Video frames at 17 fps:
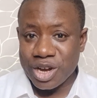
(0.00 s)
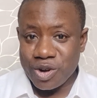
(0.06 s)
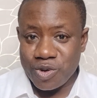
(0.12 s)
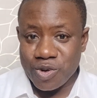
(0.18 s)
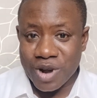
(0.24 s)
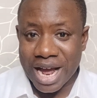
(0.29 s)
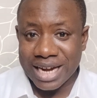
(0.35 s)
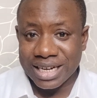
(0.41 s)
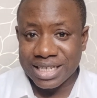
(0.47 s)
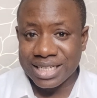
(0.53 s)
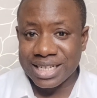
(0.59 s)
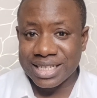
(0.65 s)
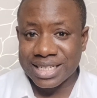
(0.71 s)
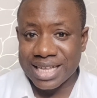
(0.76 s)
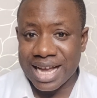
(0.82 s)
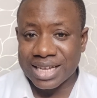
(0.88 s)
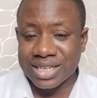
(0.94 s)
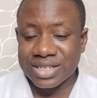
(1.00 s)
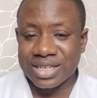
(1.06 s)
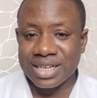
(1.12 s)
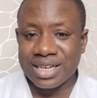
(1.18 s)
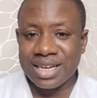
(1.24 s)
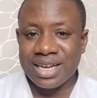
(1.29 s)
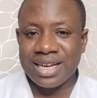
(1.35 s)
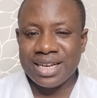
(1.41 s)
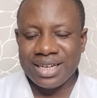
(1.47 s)
Look at this instance.
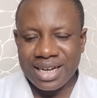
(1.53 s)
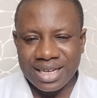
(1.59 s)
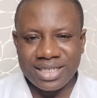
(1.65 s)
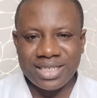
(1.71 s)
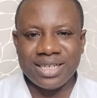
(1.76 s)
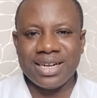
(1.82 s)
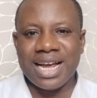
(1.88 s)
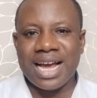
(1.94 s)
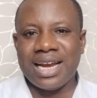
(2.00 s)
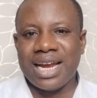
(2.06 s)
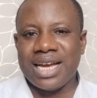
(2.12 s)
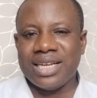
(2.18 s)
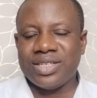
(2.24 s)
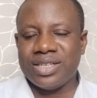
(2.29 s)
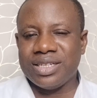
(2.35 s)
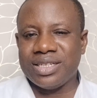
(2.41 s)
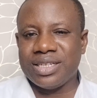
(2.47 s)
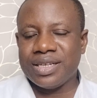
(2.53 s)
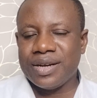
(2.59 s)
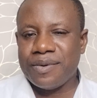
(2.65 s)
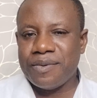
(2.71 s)
Then she realized it.